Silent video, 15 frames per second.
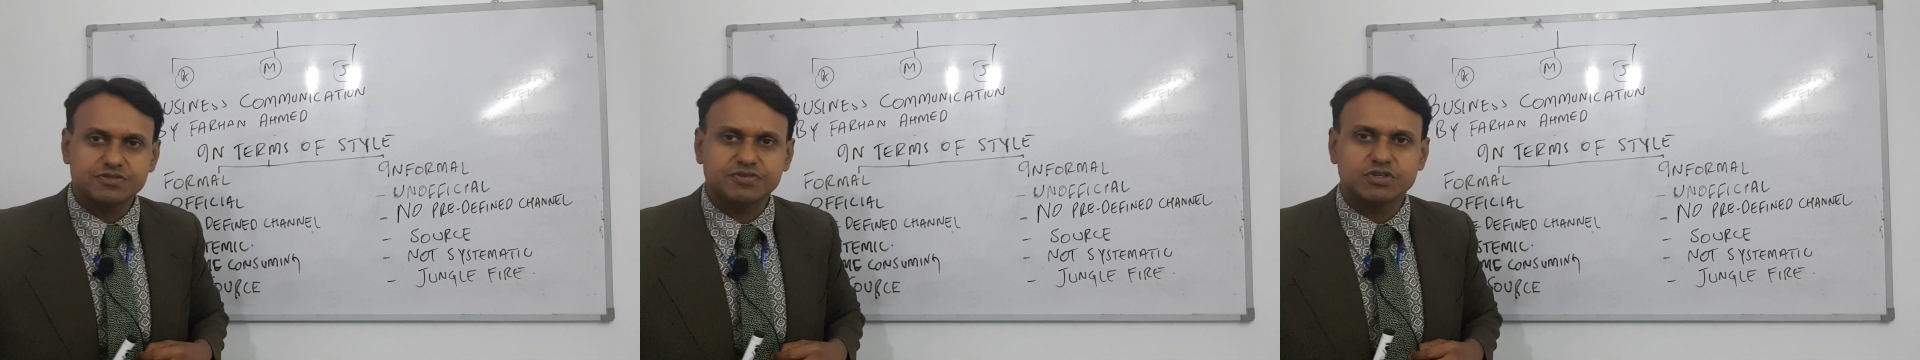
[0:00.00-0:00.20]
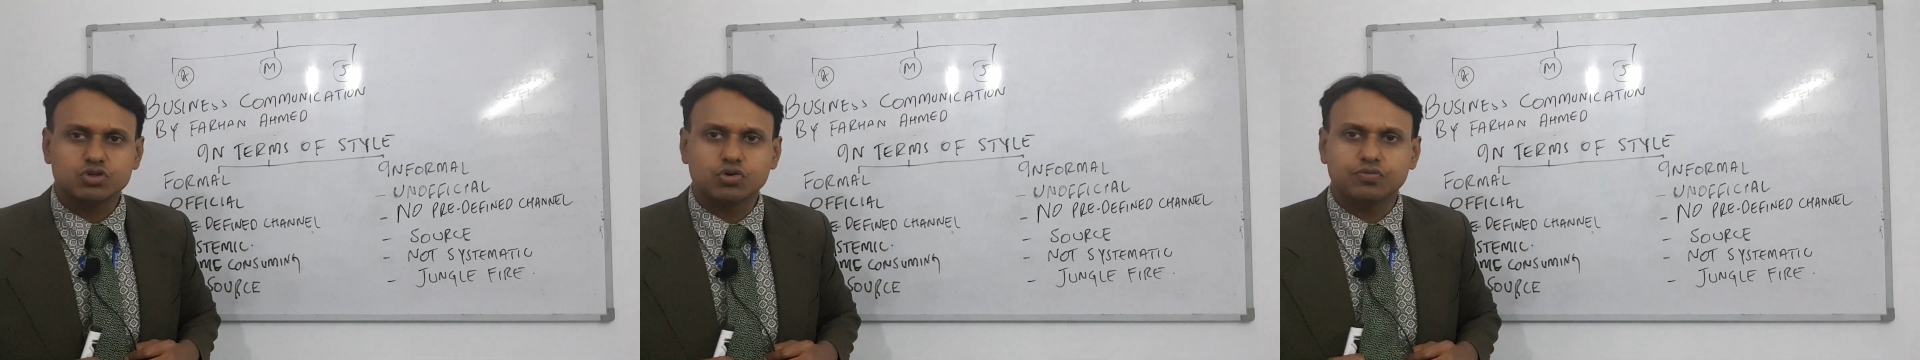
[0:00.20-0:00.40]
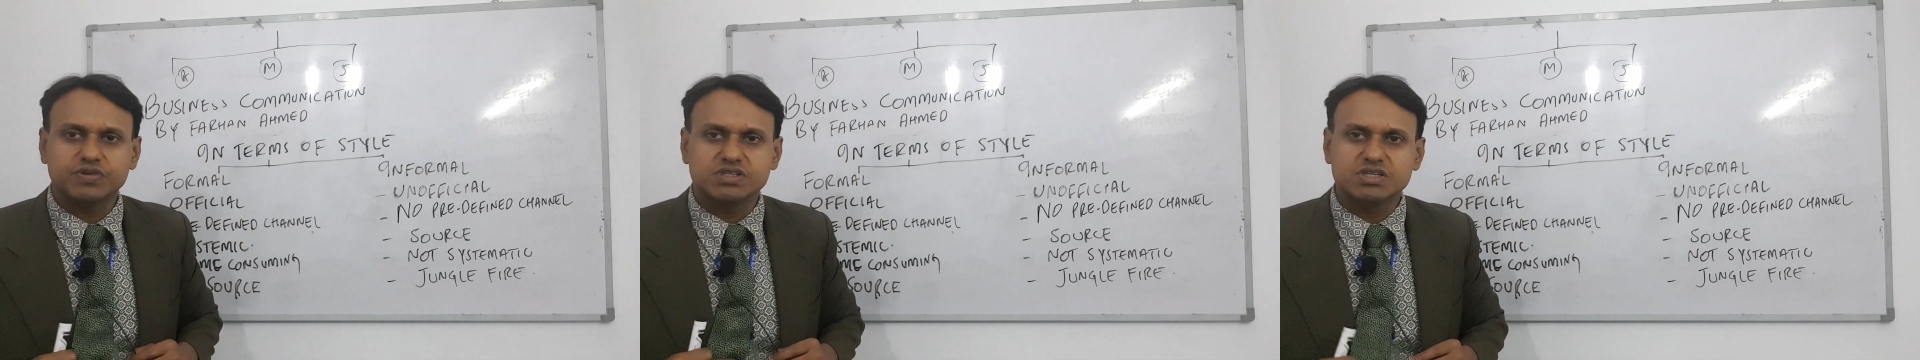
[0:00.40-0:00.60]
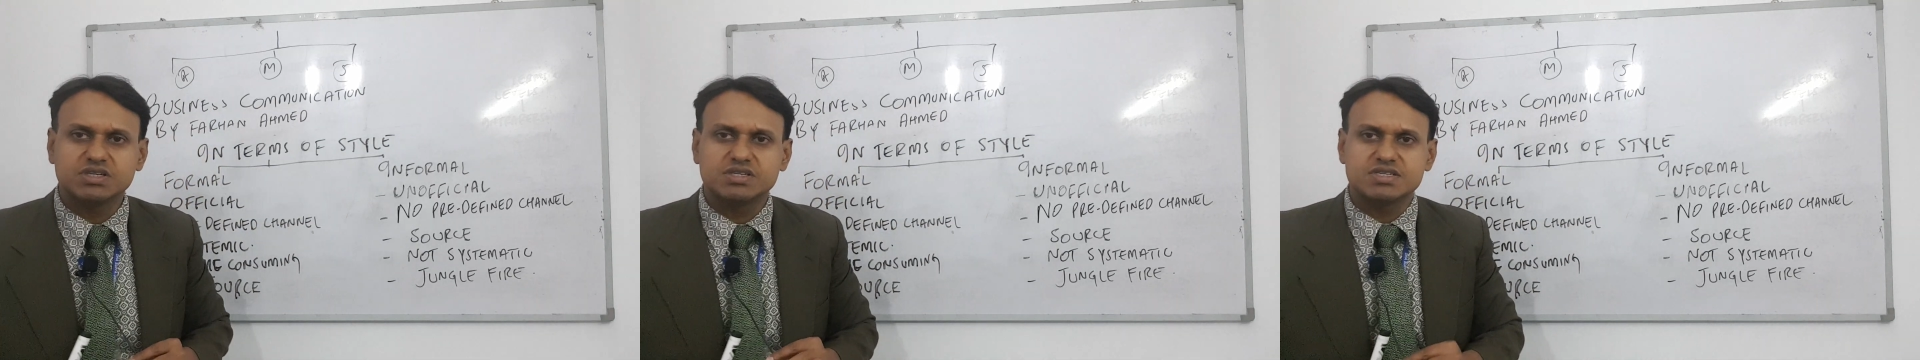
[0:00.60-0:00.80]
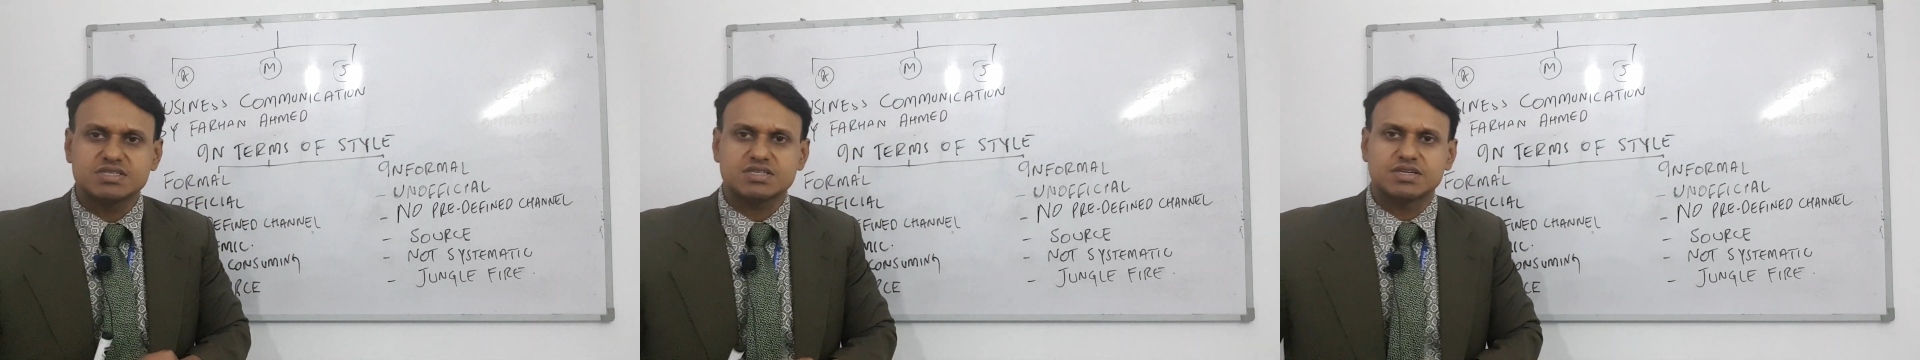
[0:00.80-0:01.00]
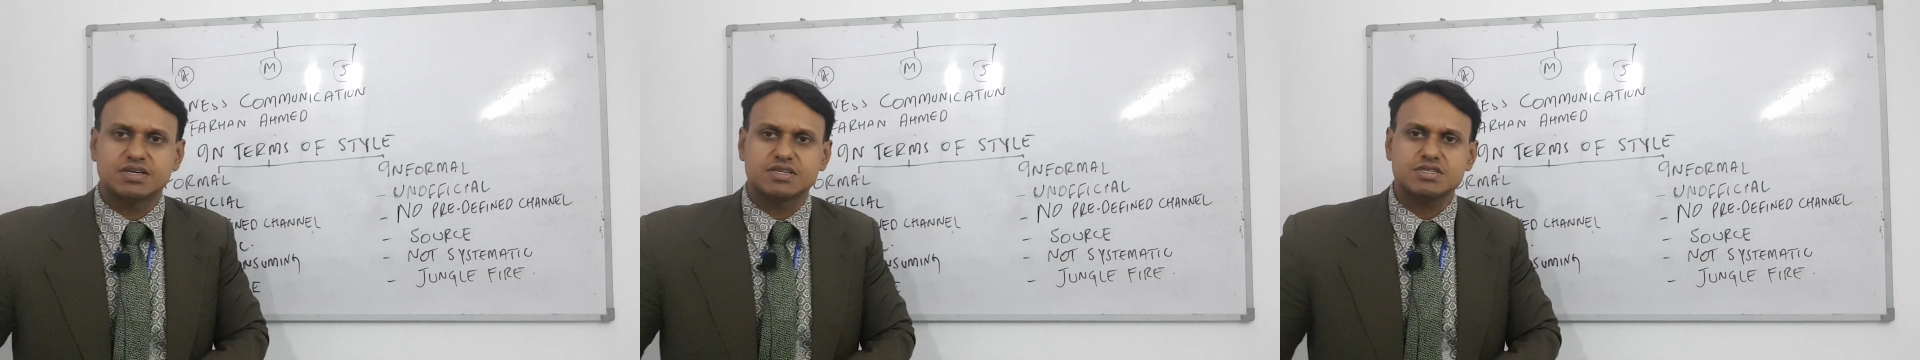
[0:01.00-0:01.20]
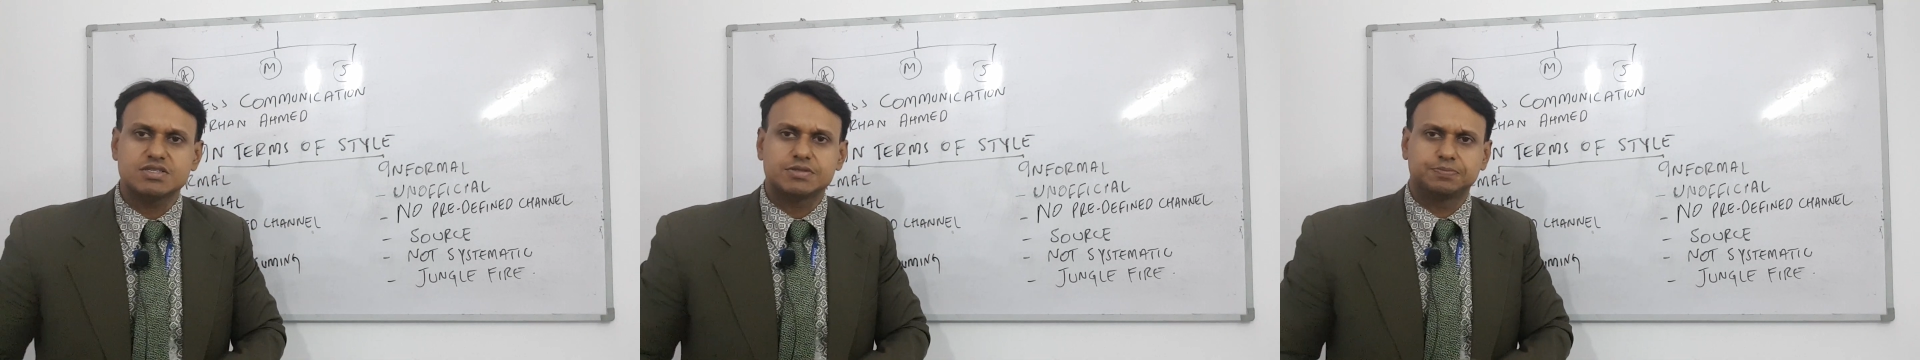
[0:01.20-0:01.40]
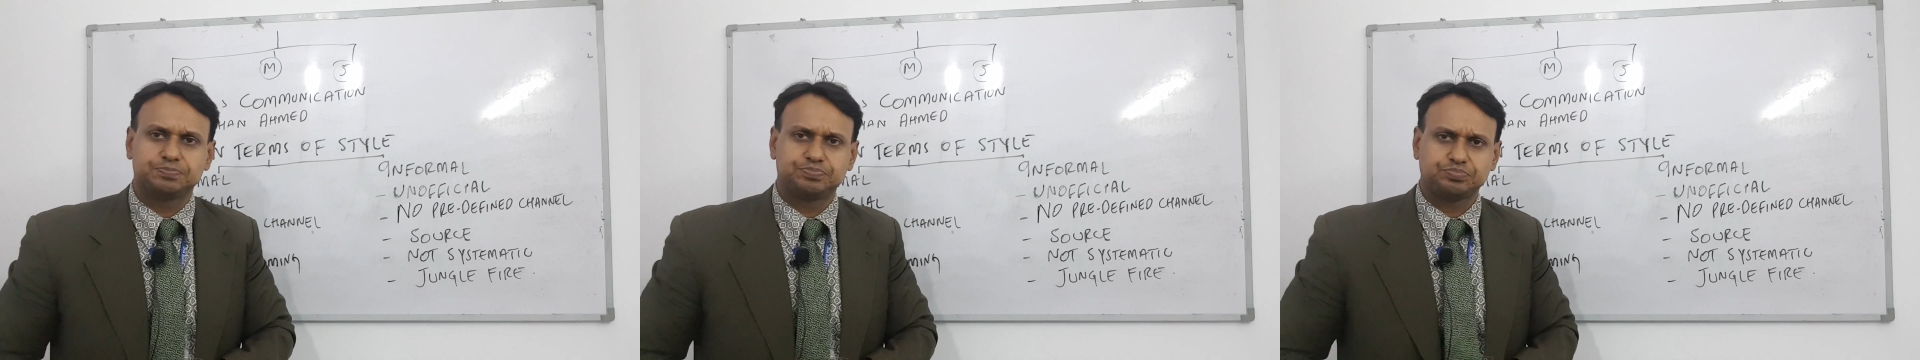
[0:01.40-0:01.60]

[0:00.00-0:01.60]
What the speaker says: video, we did discuss